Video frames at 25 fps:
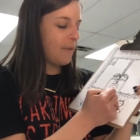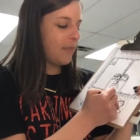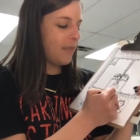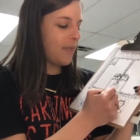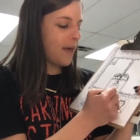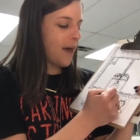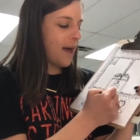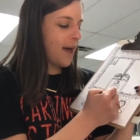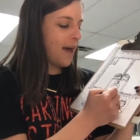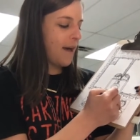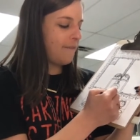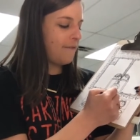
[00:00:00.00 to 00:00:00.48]

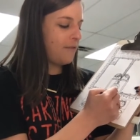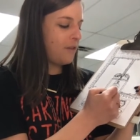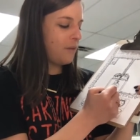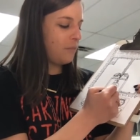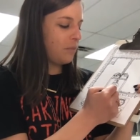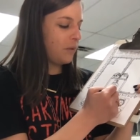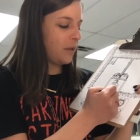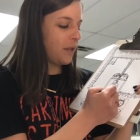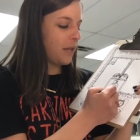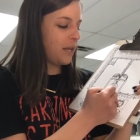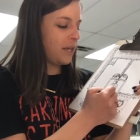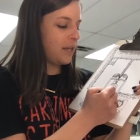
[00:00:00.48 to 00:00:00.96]
that had the
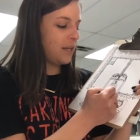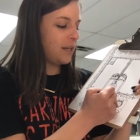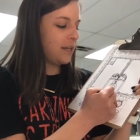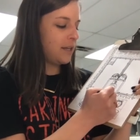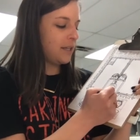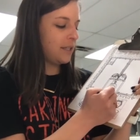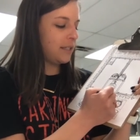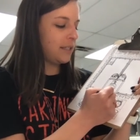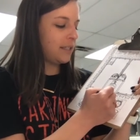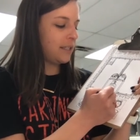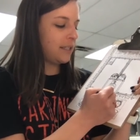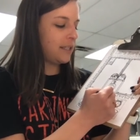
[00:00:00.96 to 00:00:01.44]
blend
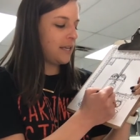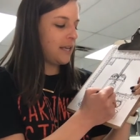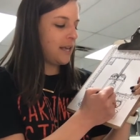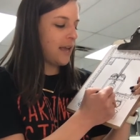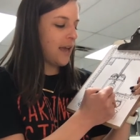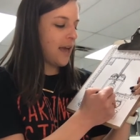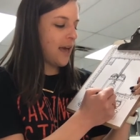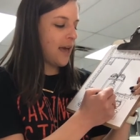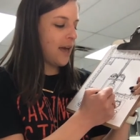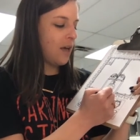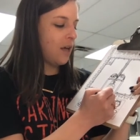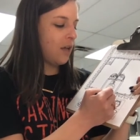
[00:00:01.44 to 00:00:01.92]

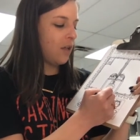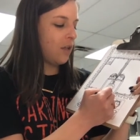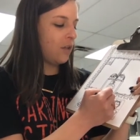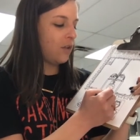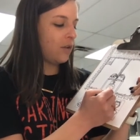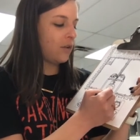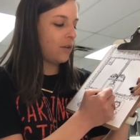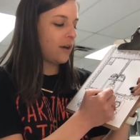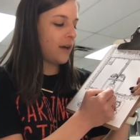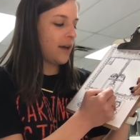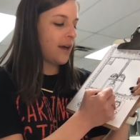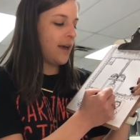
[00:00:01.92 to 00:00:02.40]

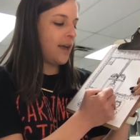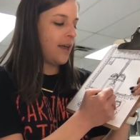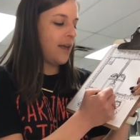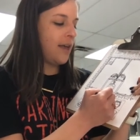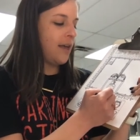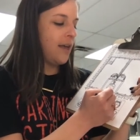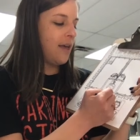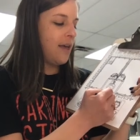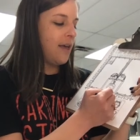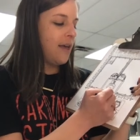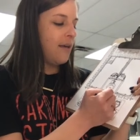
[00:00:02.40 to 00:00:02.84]
CL, okay?